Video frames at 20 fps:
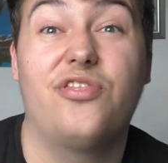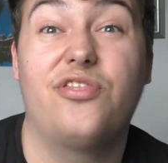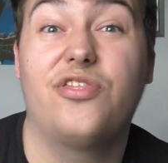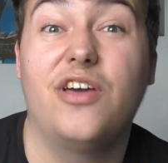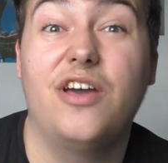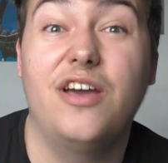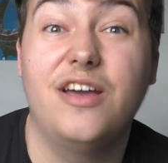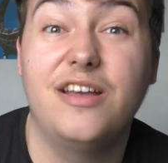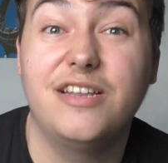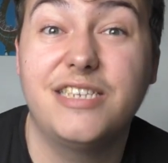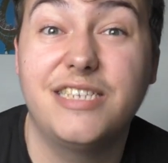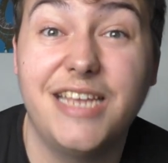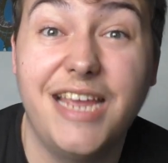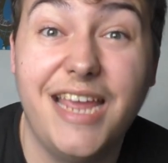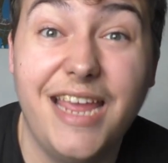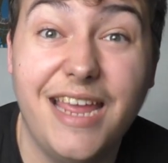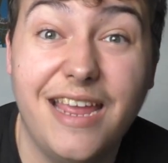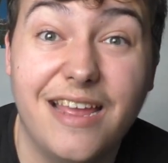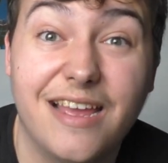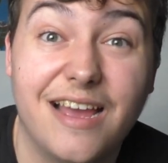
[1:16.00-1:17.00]

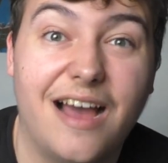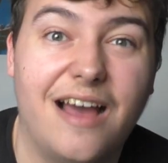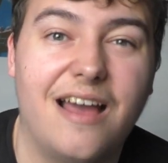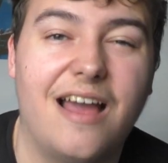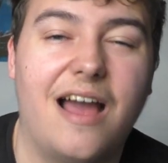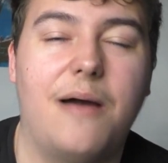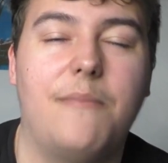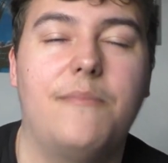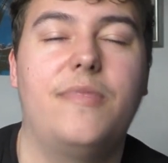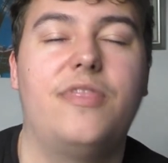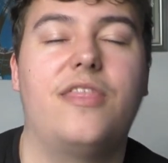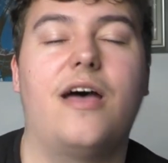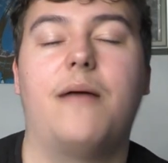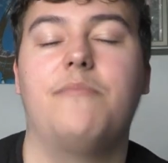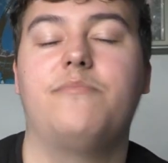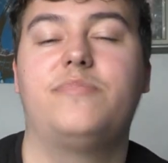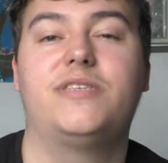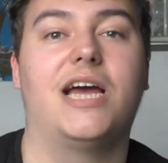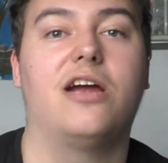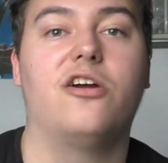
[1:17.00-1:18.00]
30? I'm,
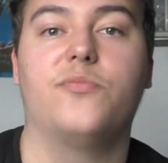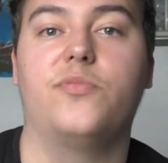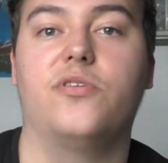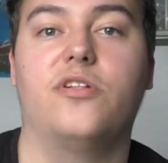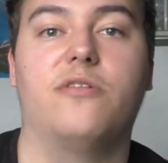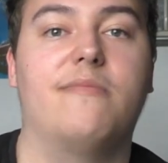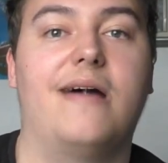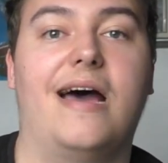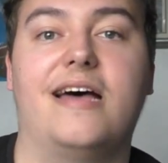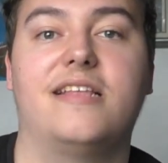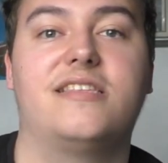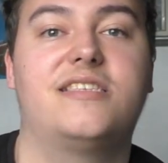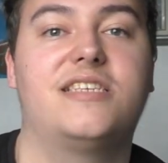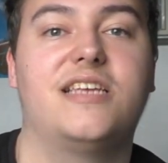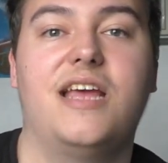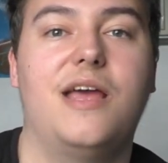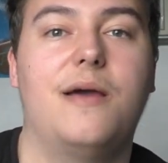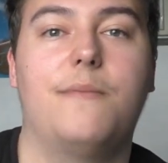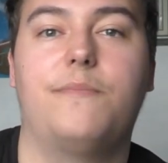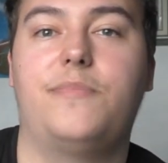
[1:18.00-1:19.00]
I'm terrible at maths,
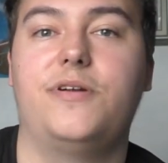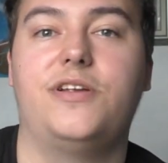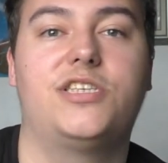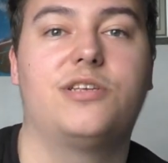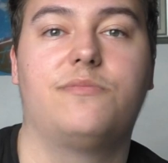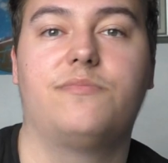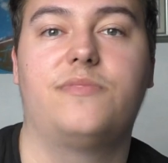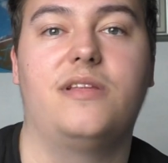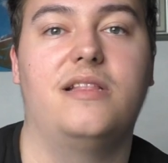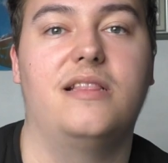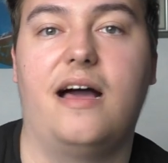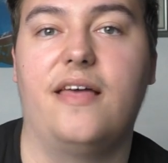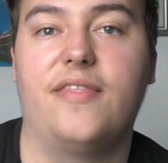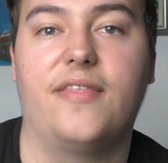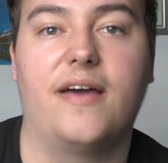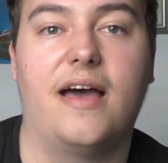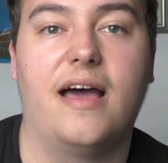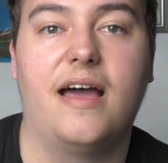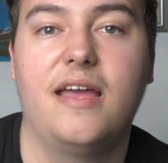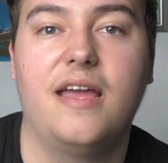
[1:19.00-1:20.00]
but it's something like
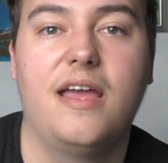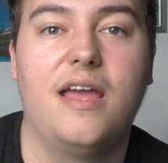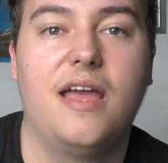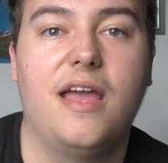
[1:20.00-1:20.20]
that.